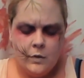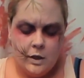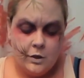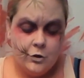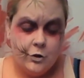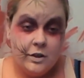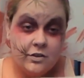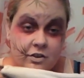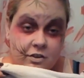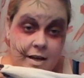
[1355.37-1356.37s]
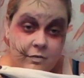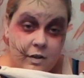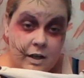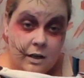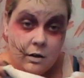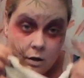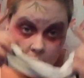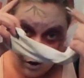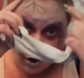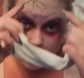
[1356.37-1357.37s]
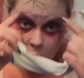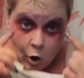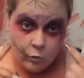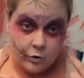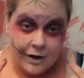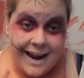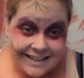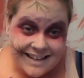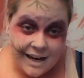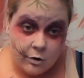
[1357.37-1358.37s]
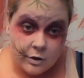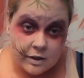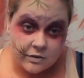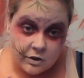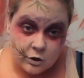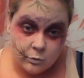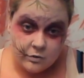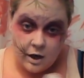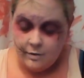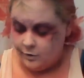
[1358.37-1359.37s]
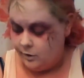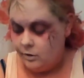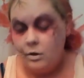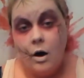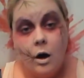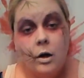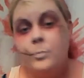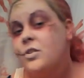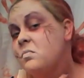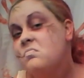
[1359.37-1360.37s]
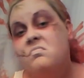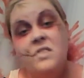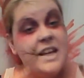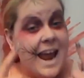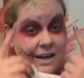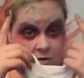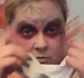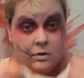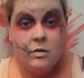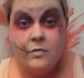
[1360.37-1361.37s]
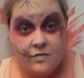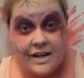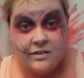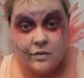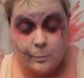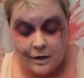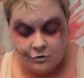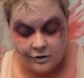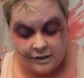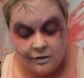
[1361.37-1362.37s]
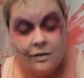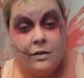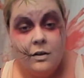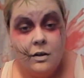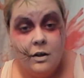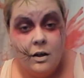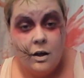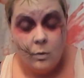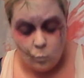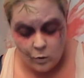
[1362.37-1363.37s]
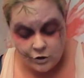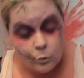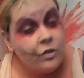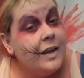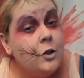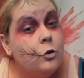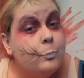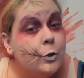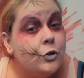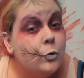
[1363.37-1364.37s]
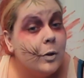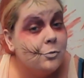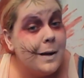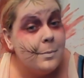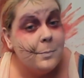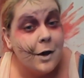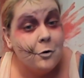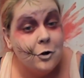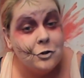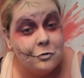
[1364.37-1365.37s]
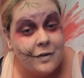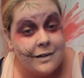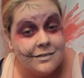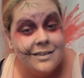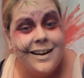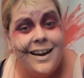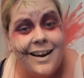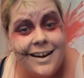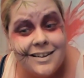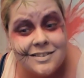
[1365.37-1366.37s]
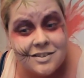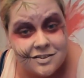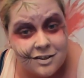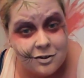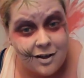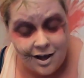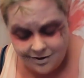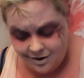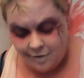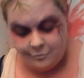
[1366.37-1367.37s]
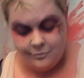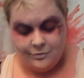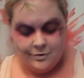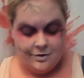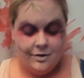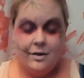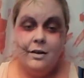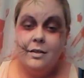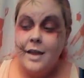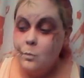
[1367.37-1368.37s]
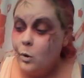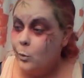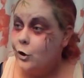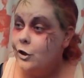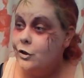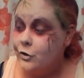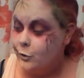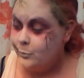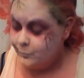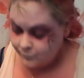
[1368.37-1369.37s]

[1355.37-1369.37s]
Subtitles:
and you're going to siphon it over any areas that you've covered. Arms, neck, face especially. When you think you've put too much baby powder on your face, it's still not enough. Then what we're going to do